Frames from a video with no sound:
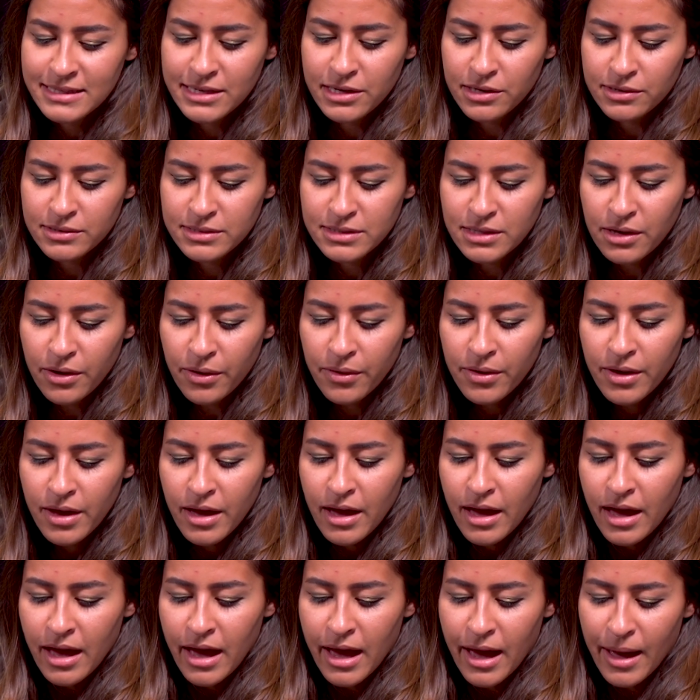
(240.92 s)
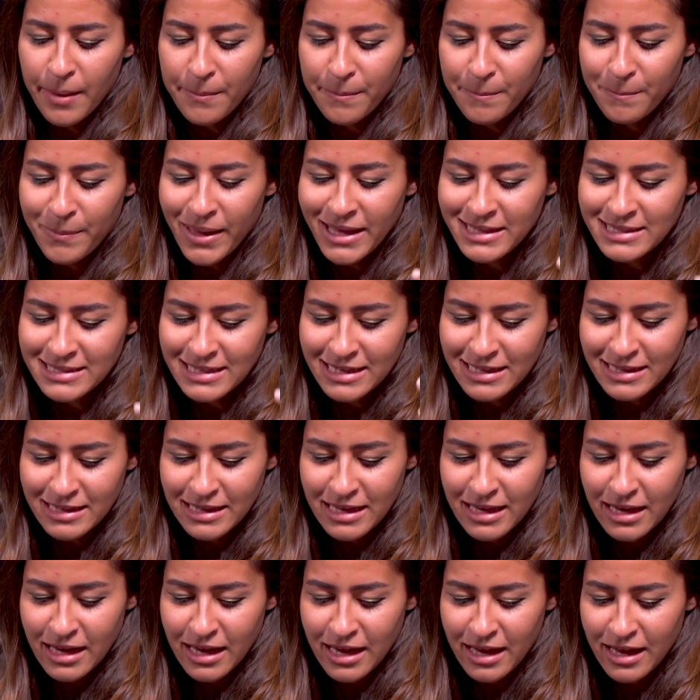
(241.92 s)
here. So
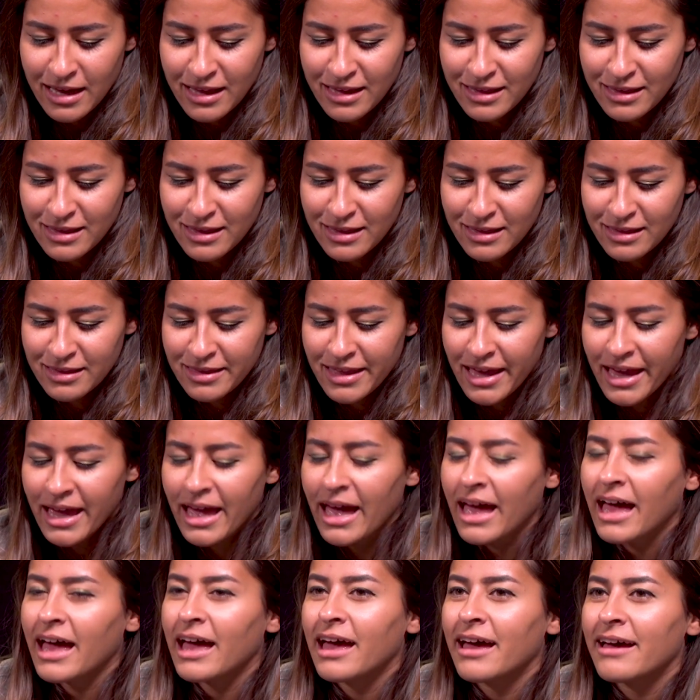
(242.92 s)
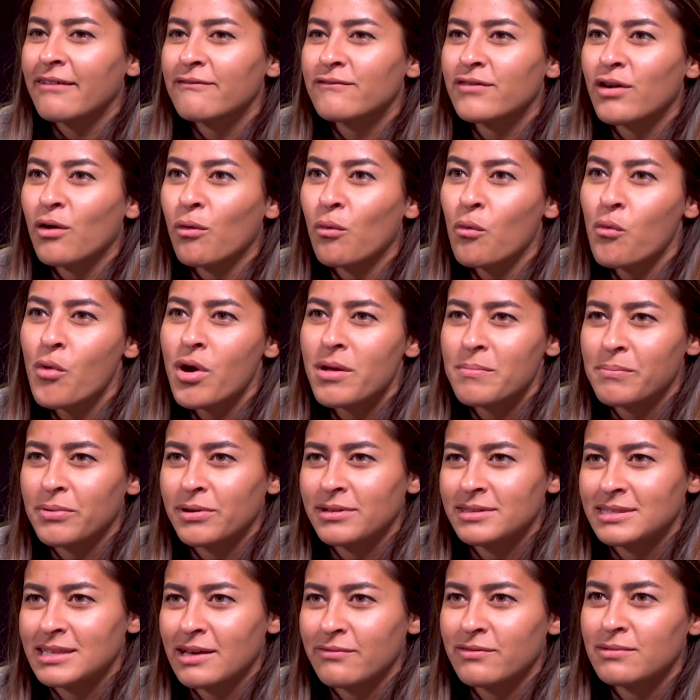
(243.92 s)
basically, they have
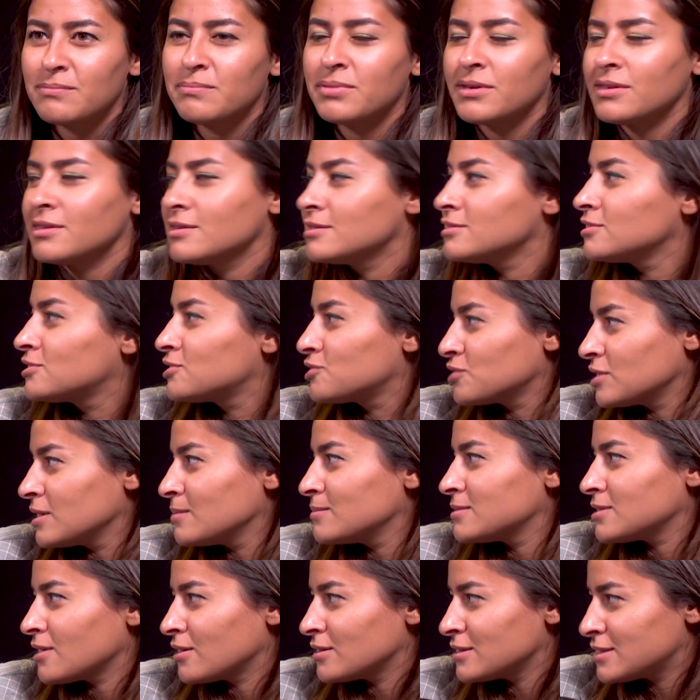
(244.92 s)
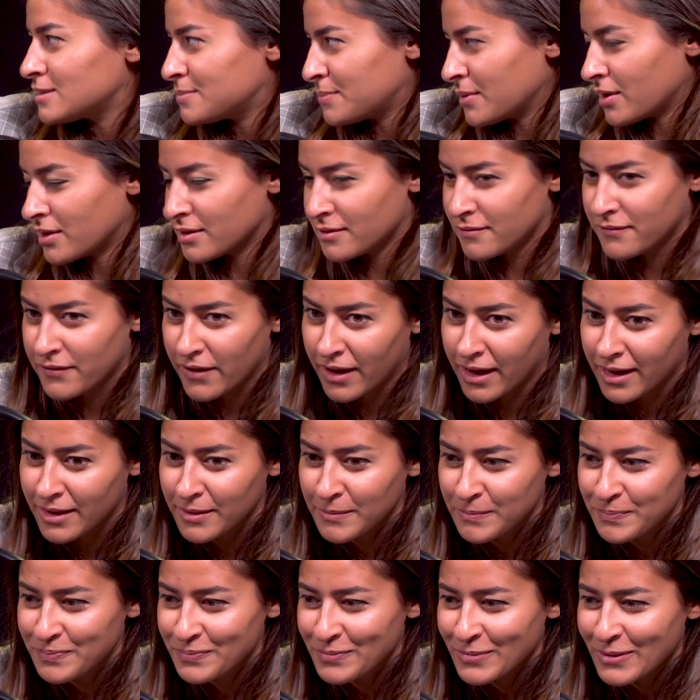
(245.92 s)
1.7 billion streams on
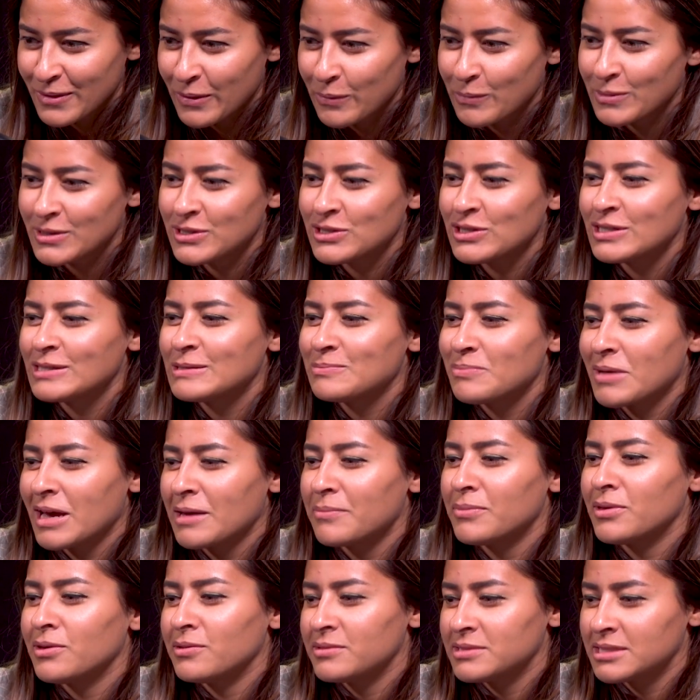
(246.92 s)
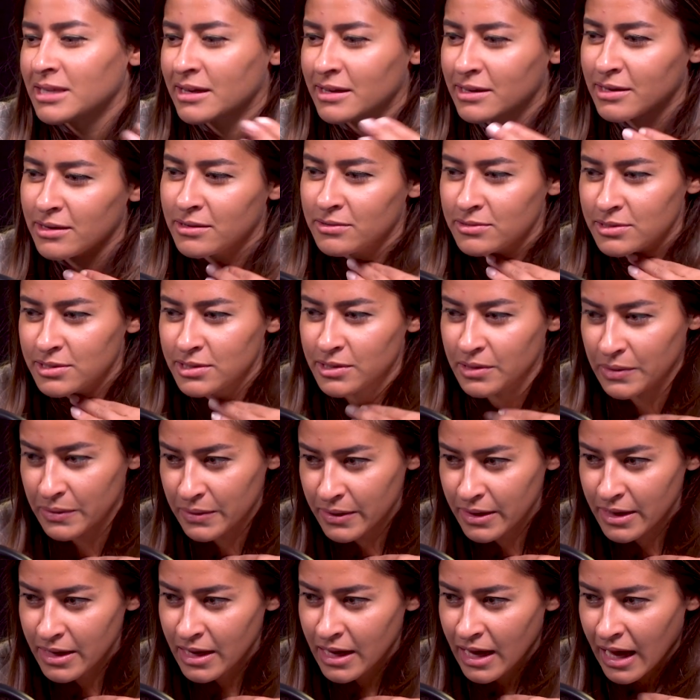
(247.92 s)
Spotify, which is my music
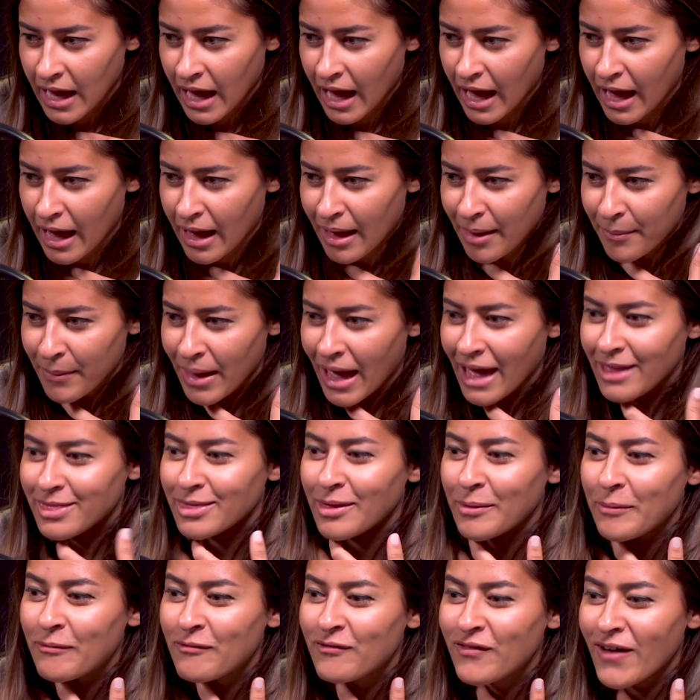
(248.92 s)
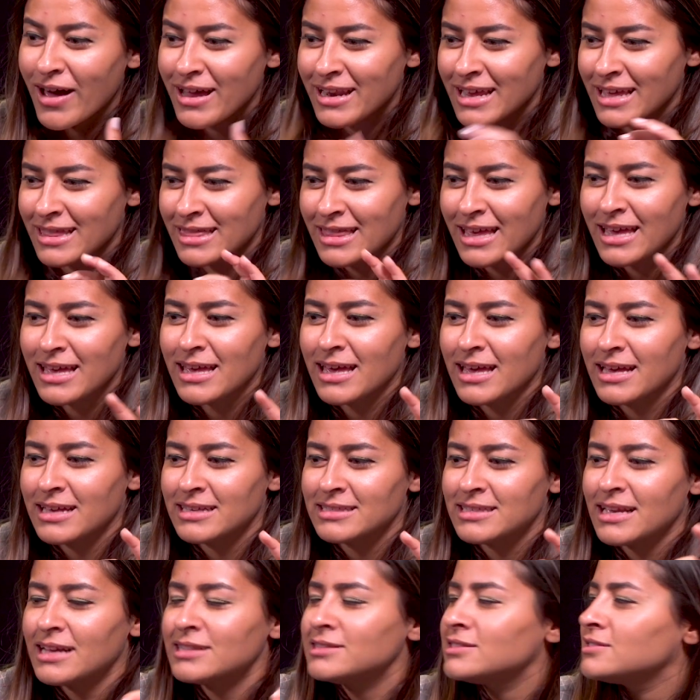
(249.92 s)
go-to. And the funny thing
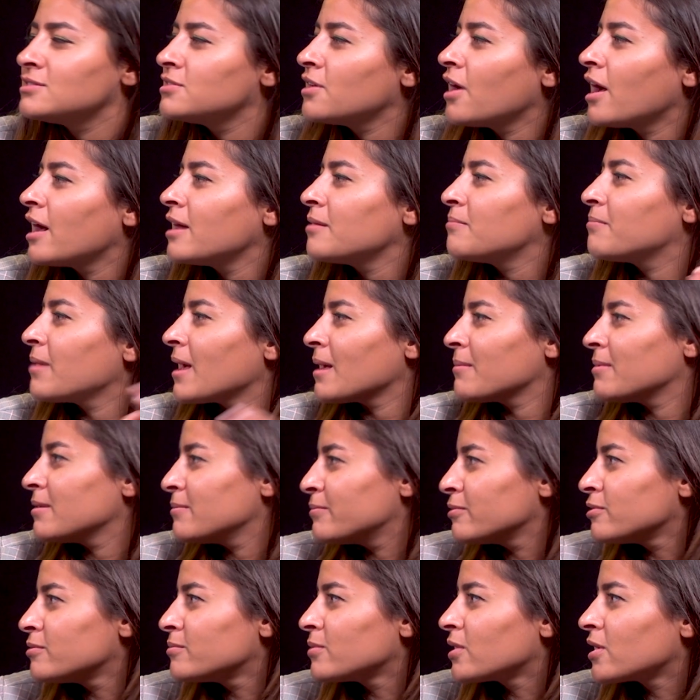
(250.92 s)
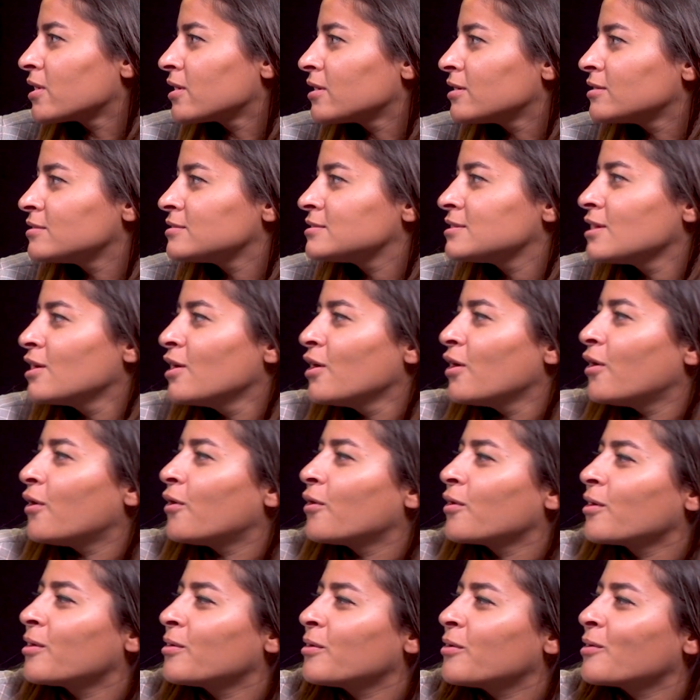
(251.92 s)
is, it's not baby boomers
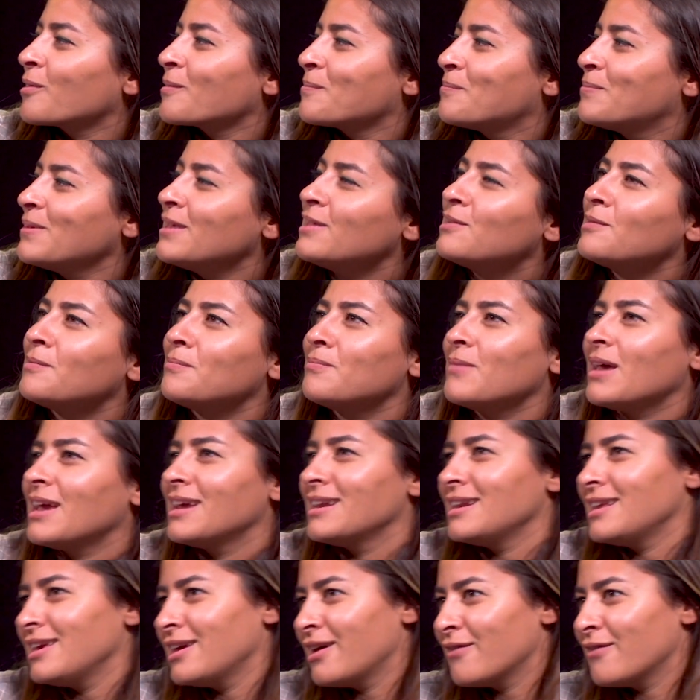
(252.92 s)
or Beatlemania